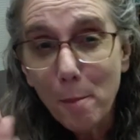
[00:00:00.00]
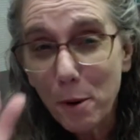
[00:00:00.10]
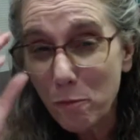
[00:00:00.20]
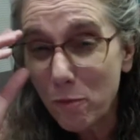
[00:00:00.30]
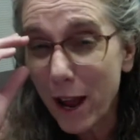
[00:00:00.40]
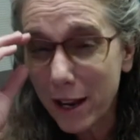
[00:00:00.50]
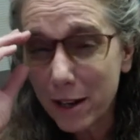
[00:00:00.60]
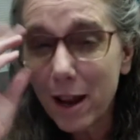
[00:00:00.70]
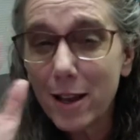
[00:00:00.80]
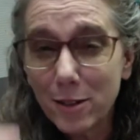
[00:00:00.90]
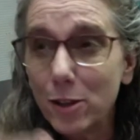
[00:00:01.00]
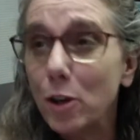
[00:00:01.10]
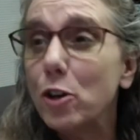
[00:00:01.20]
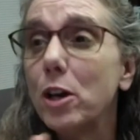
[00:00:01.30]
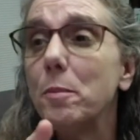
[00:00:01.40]
but recognize that
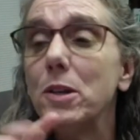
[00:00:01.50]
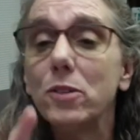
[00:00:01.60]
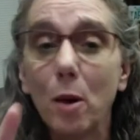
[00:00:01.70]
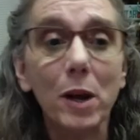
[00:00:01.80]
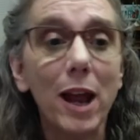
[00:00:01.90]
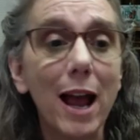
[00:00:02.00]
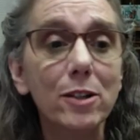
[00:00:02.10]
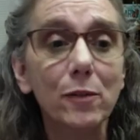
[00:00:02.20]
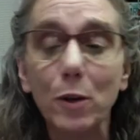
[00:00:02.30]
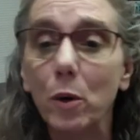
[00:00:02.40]
there could be someone actively